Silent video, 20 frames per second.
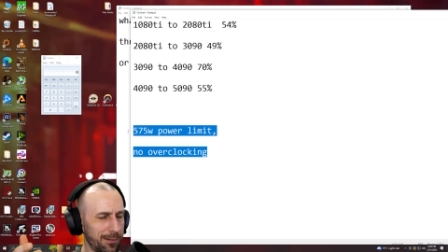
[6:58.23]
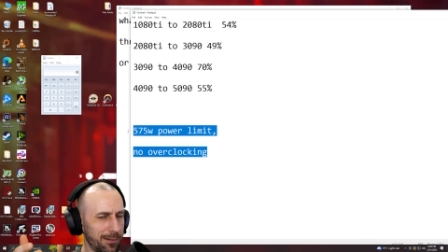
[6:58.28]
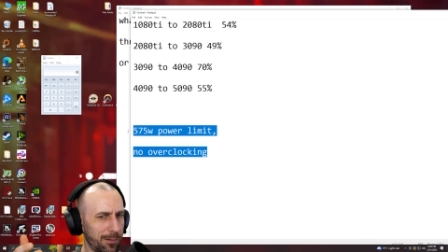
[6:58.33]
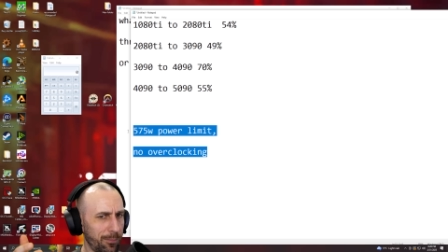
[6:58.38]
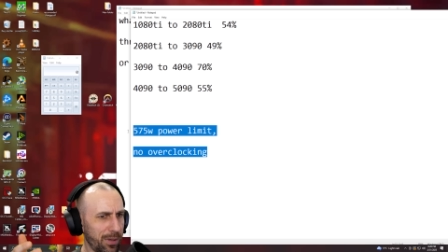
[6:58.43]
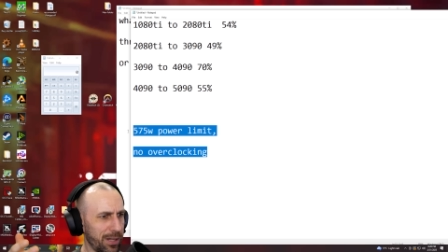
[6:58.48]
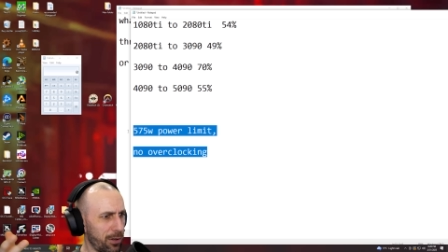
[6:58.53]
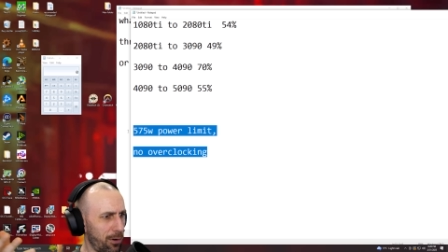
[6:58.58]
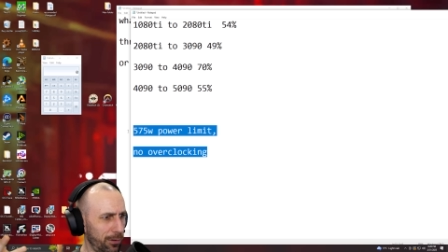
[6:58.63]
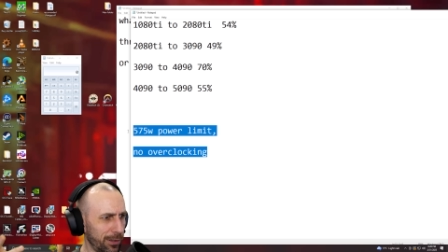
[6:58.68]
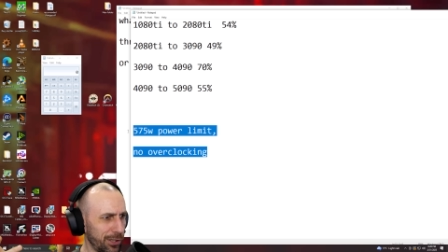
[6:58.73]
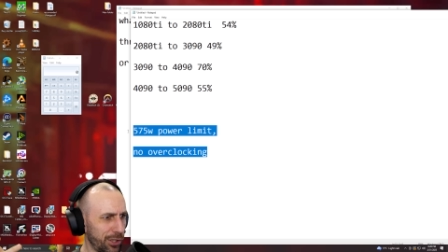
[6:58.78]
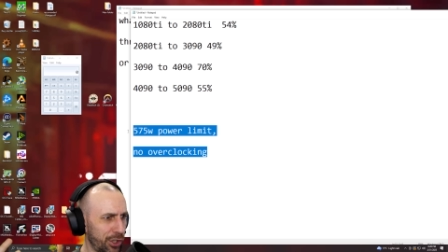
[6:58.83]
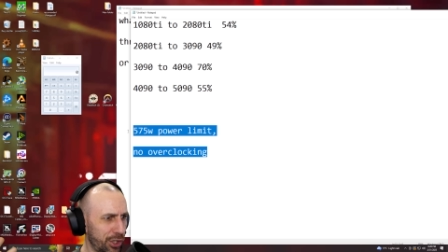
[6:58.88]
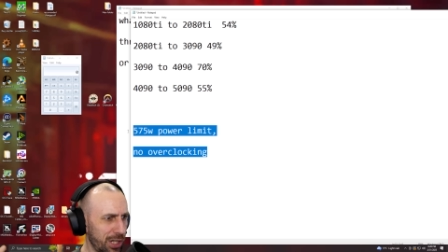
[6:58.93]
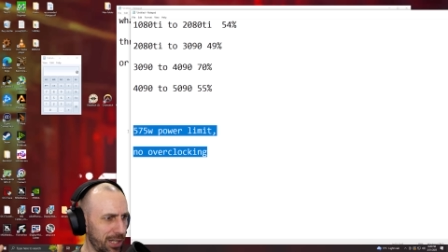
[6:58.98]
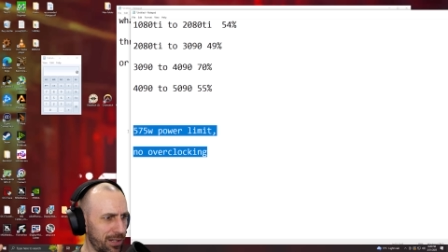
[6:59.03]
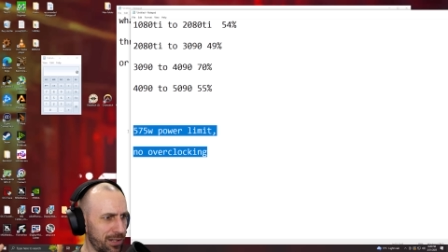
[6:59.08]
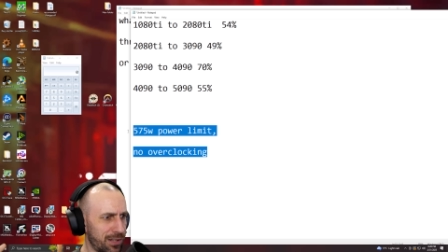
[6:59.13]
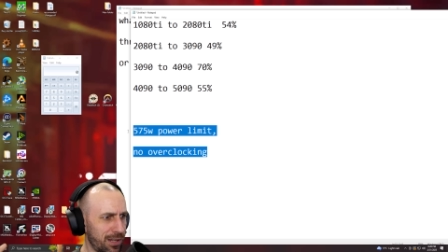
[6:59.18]
Like, holy
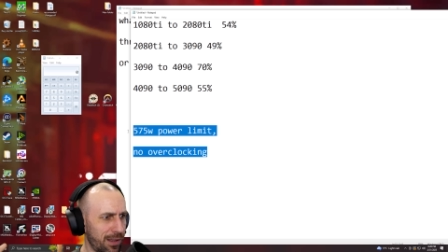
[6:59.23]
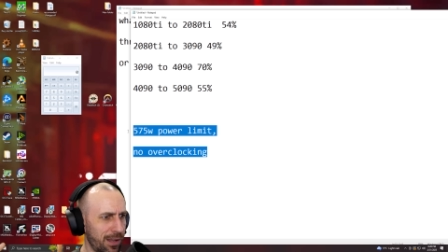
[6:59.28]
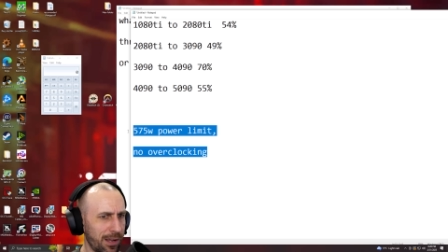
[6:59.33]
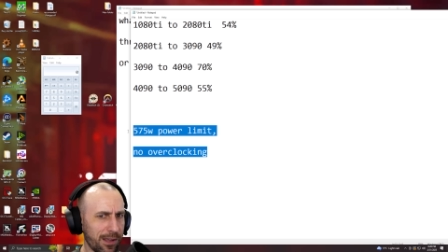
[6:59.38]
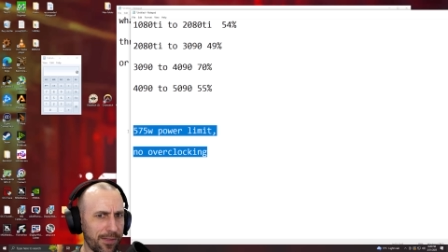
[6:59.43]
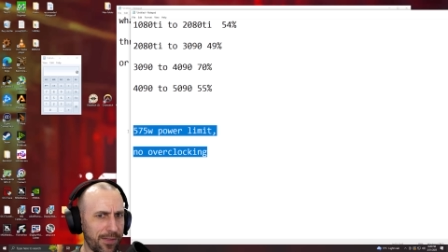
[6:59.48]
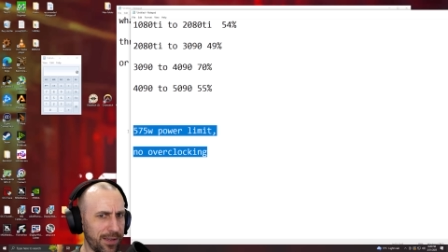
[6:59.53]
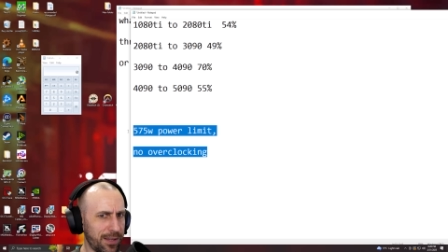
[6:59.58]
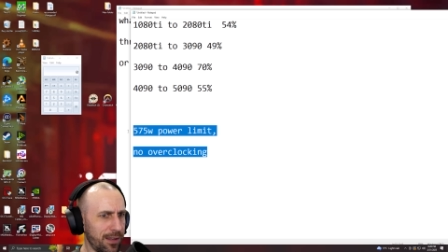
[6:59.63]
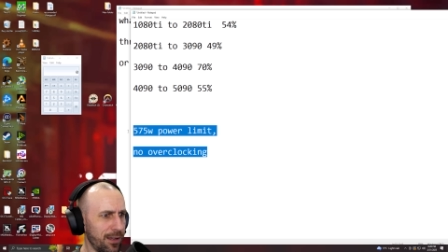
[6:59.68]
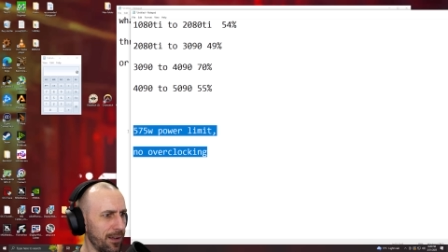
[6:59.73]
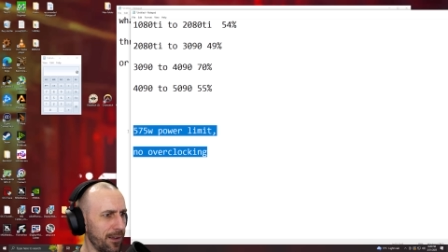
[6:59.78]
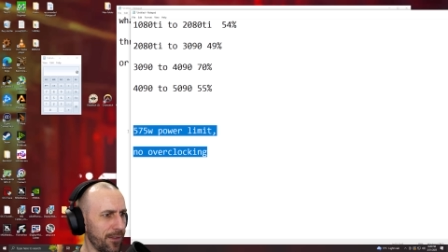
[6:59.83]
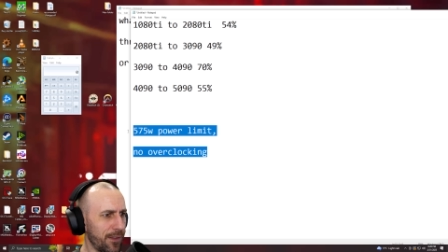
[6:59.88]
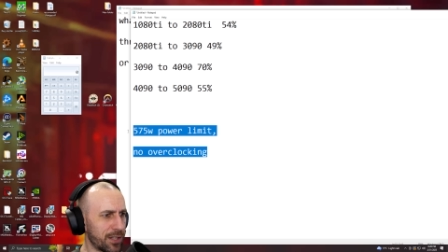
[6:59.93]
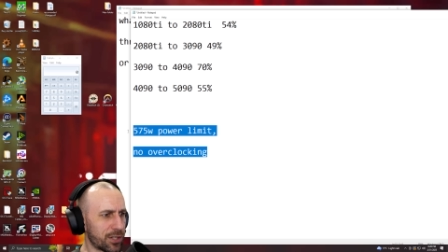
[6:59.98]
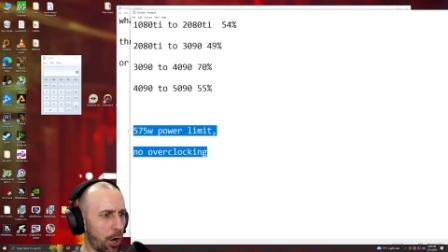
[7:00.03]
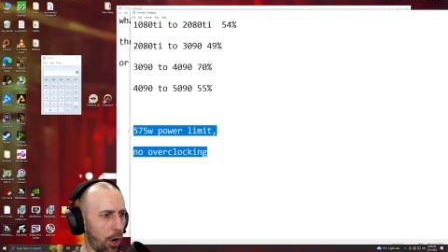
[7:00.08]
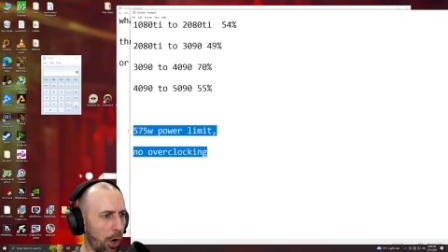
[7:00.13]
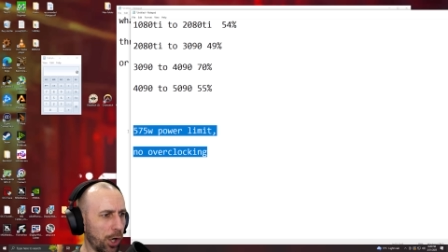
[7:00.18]
shit, th th
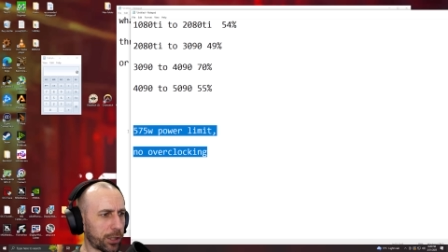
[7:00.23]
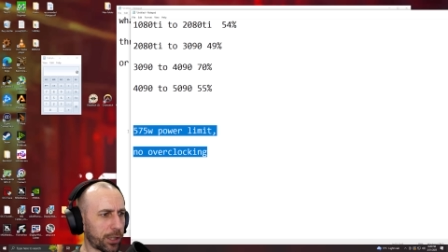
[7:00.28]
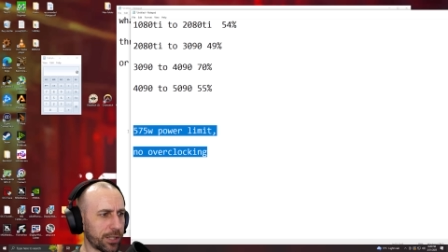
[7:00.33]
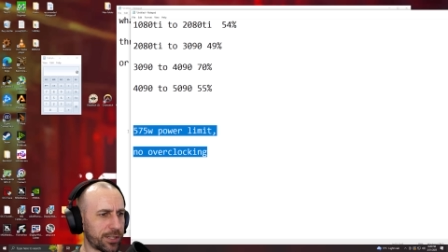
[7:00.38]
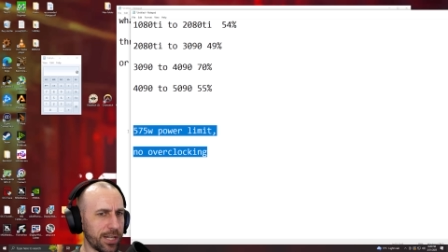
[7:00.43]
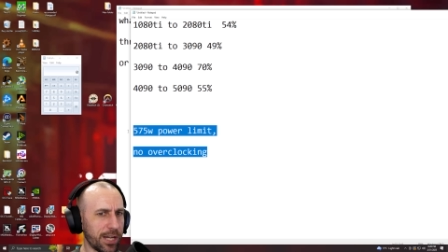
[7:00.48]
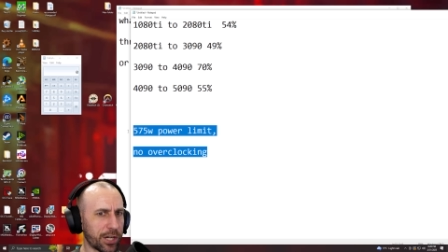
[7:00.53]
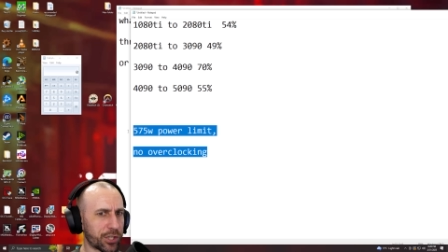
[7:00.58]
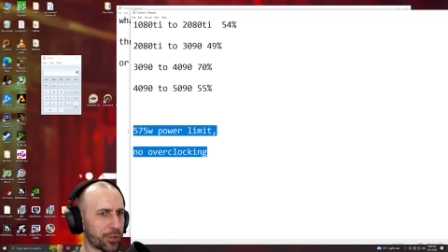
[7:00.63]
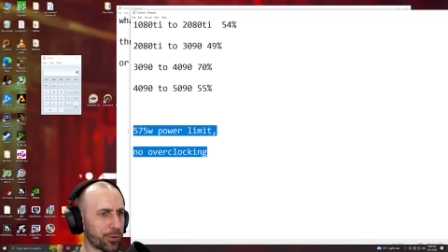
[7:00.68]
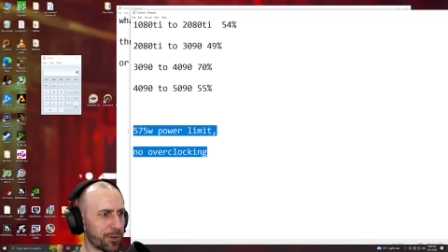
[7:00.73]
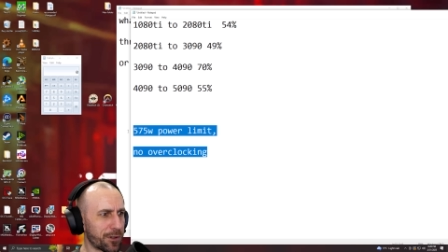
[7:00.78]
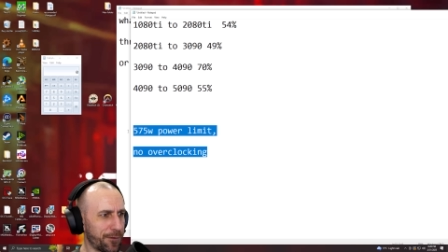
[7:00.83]
this architecture is